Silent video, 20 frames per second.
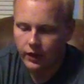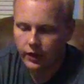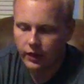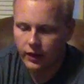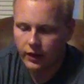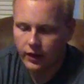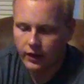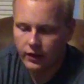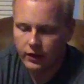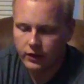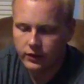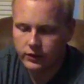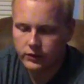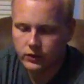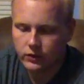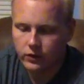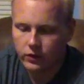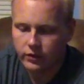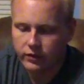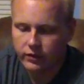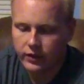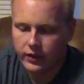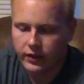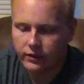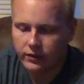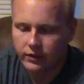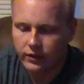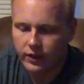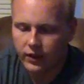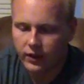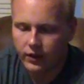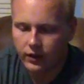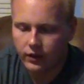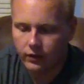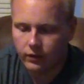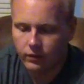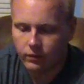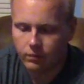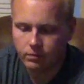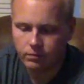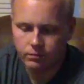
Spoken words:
The control sticks are